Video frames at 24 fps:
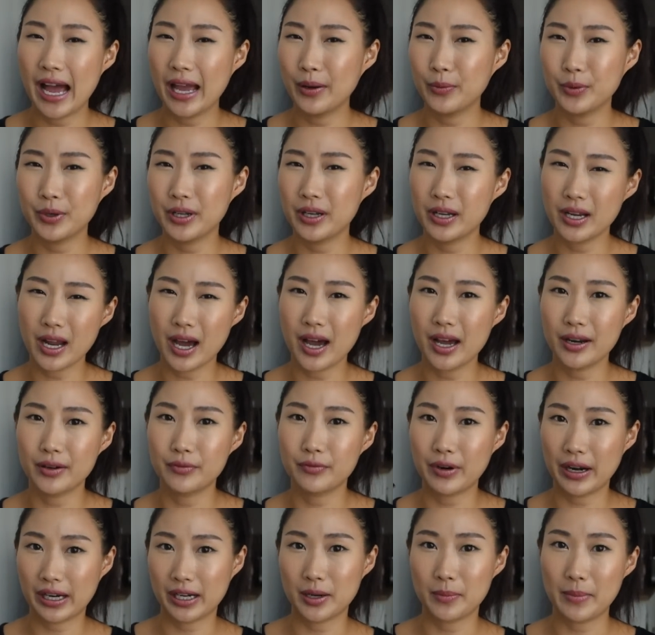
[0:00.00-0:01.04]
I would
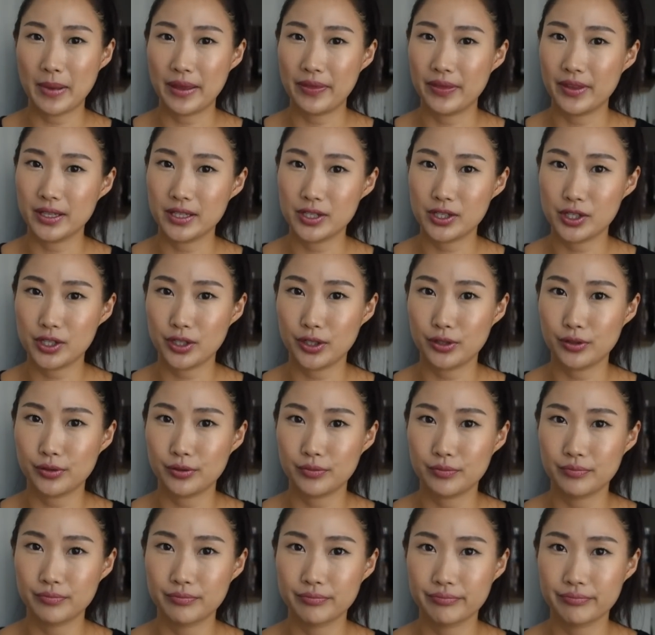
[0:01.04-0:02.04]
not recommend this to you.